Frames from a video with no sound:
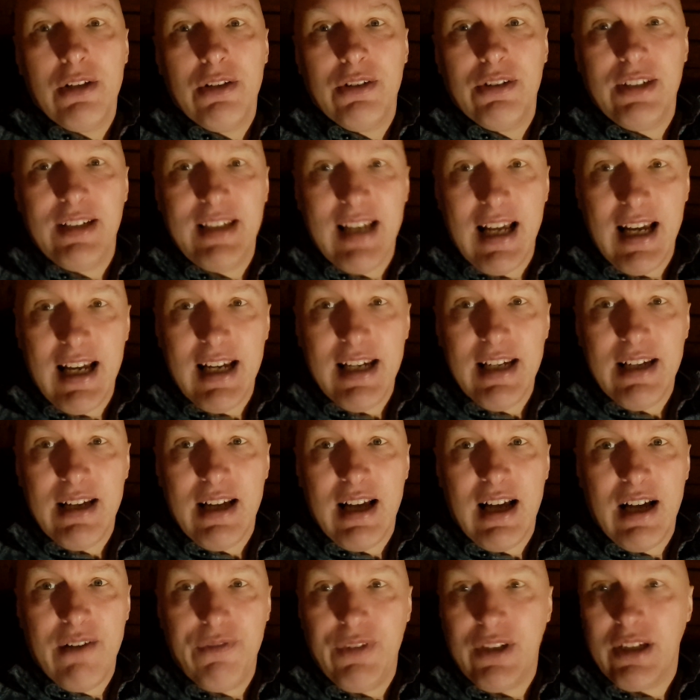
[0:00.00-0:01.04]
The day
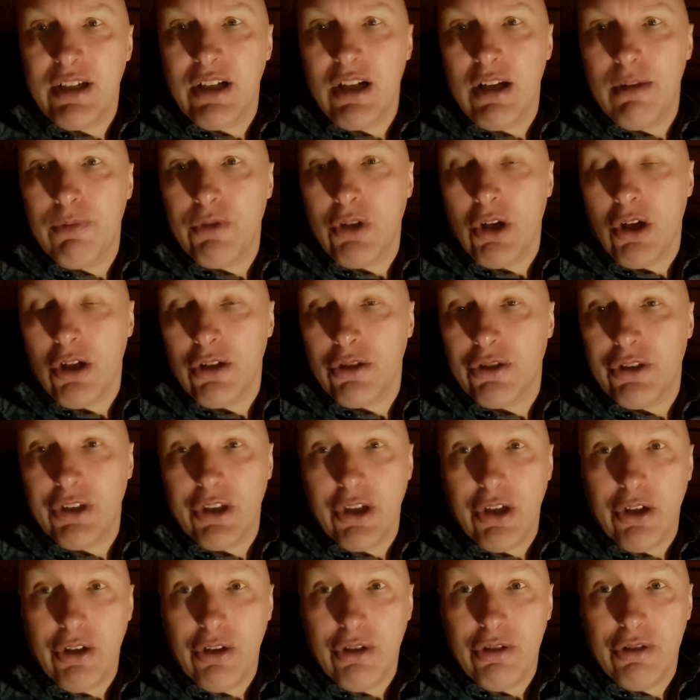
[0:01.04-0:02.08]
I figure I've got to
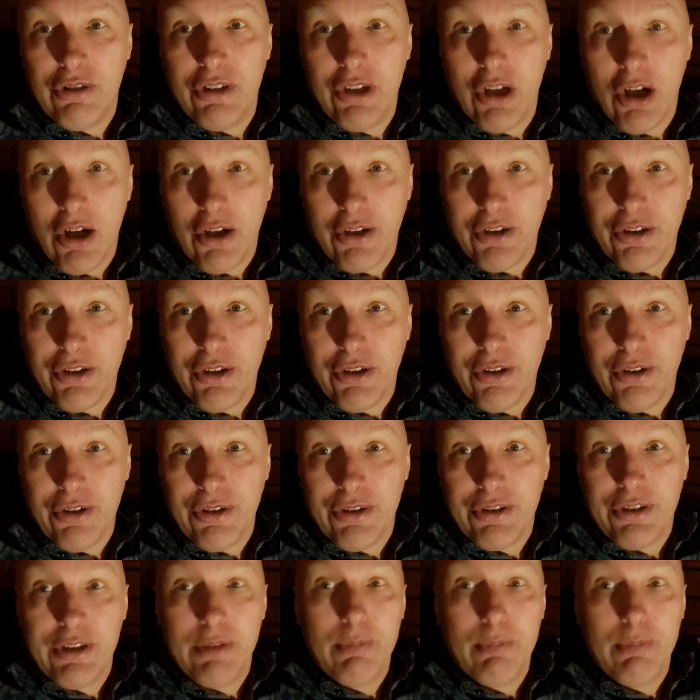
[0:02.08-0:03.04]
use the audience.